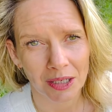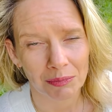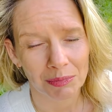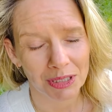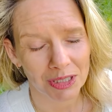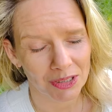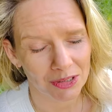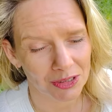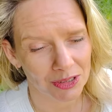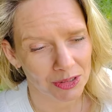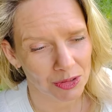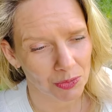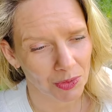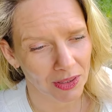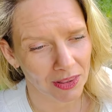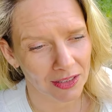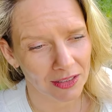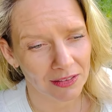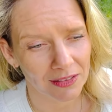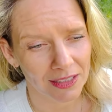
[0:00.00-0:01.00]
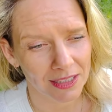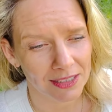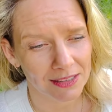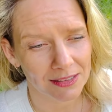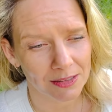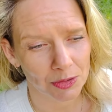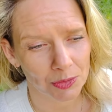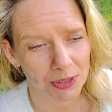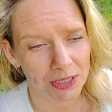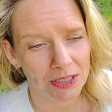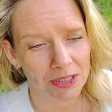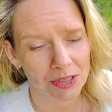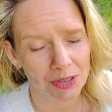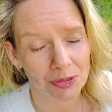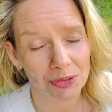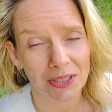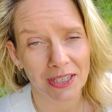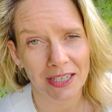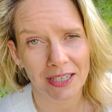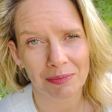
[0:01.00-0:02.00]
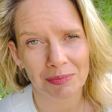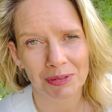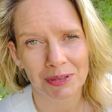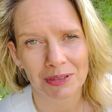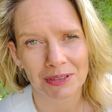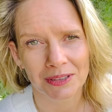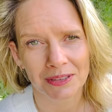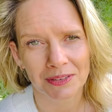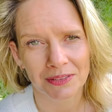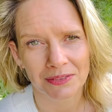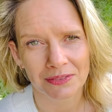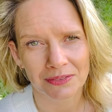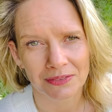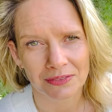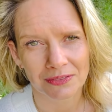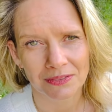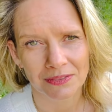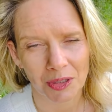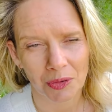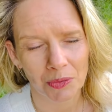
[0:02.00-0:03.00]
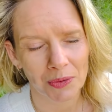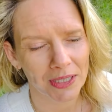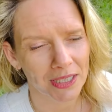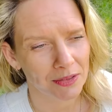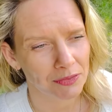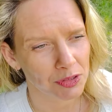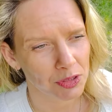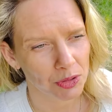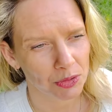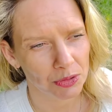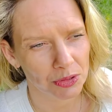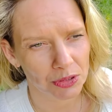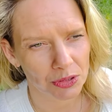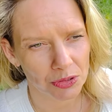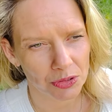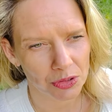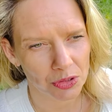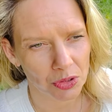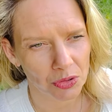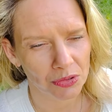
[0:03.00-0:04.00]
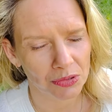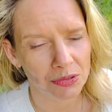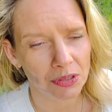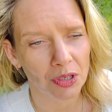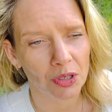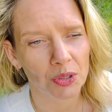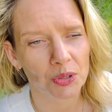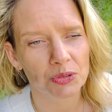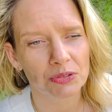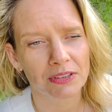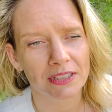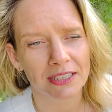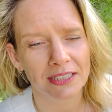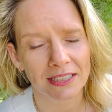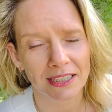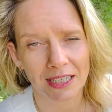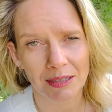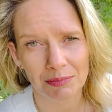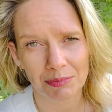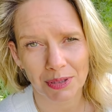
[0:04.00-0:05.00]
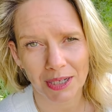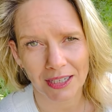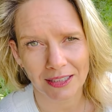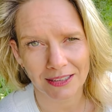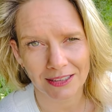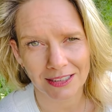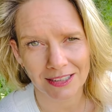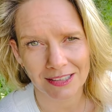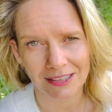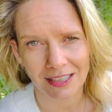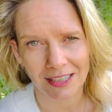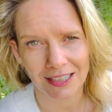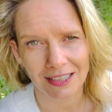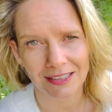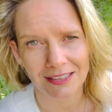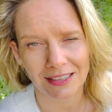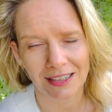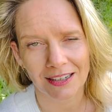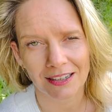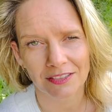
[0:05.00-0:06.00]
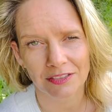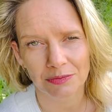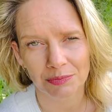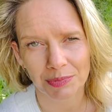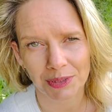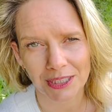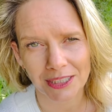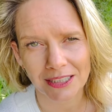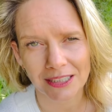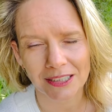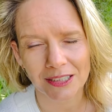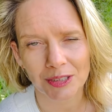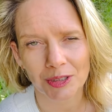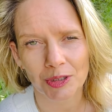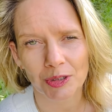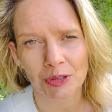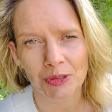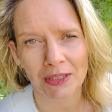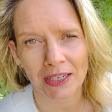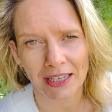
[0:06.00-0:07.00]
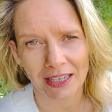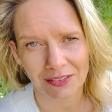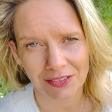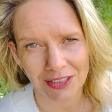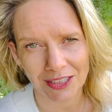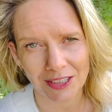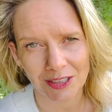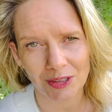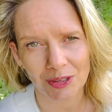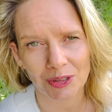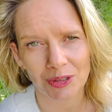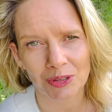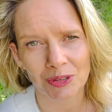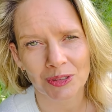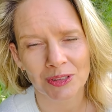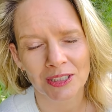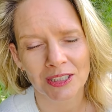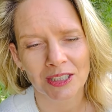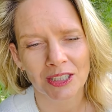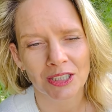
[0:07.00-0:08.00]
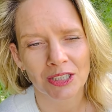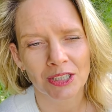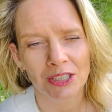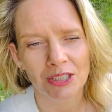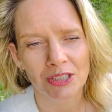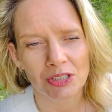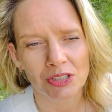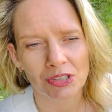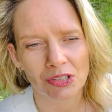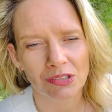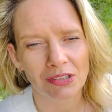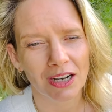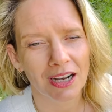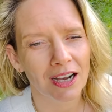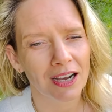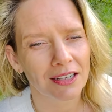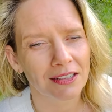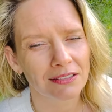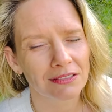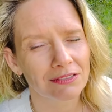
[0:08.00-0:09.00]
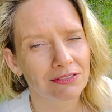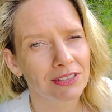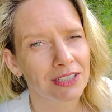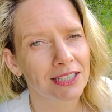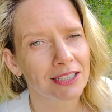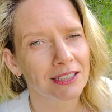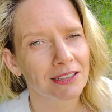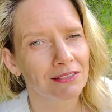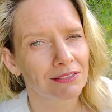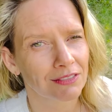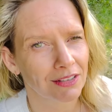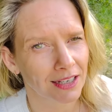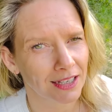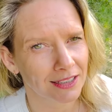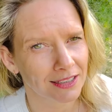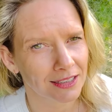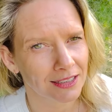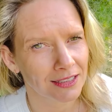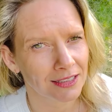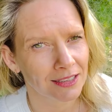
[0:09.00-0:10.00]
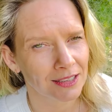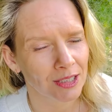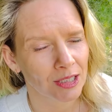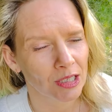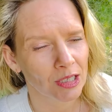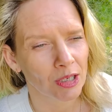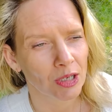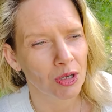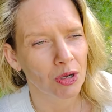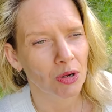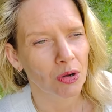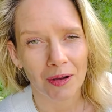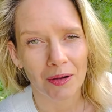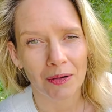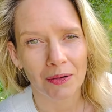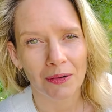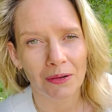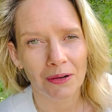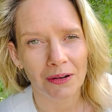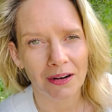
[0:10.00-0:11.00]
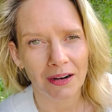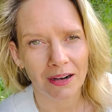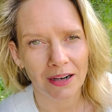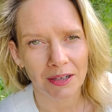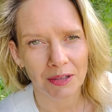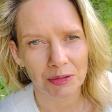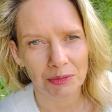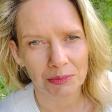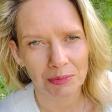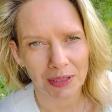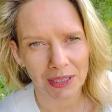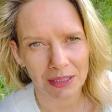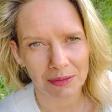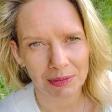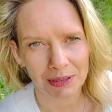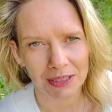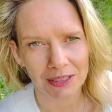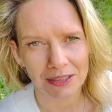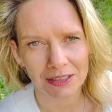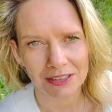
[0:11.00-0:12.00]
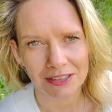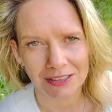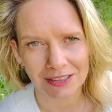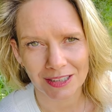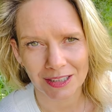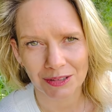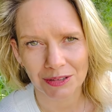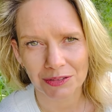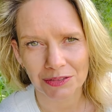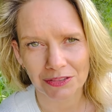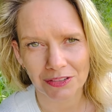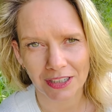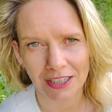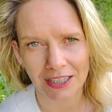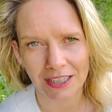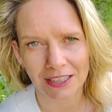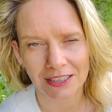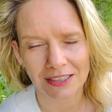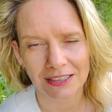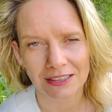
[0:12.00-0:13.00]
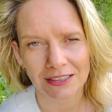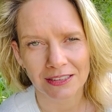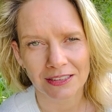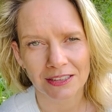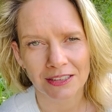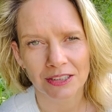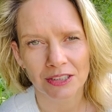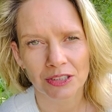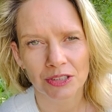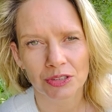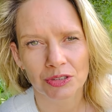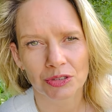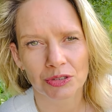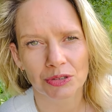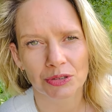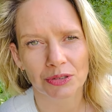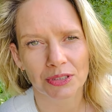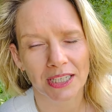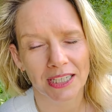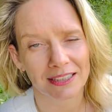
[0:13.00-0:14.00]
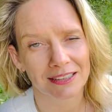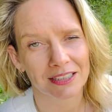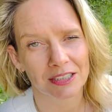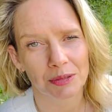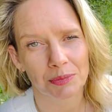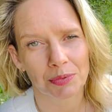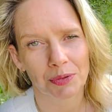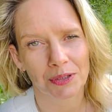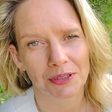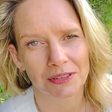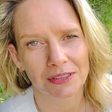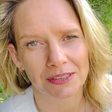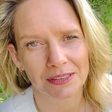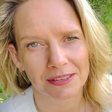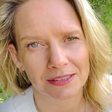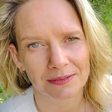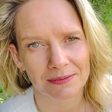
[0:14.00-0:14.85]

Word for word: because within this Twin Soul app we have students who already embody the state of being it all, having it all. So are you really ready, or are you maybe still afraid to get disappointed?